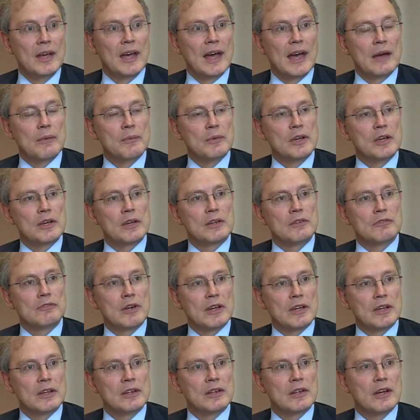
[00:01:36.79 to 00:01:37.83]
And we can
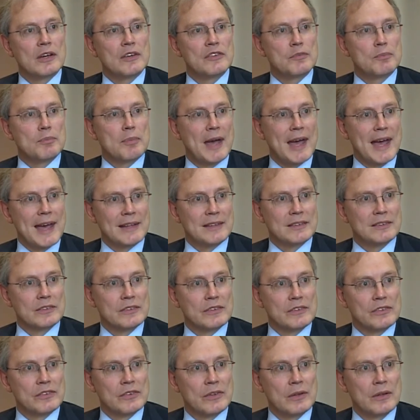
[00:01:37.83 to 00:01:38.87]
recognize
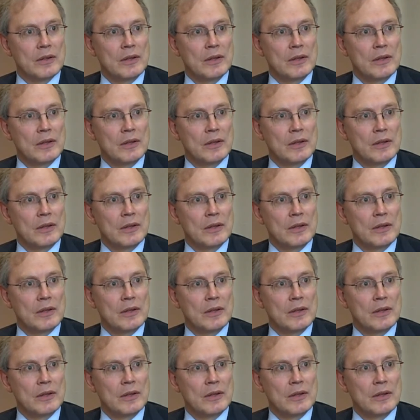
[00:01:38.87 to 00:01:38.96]
patterns.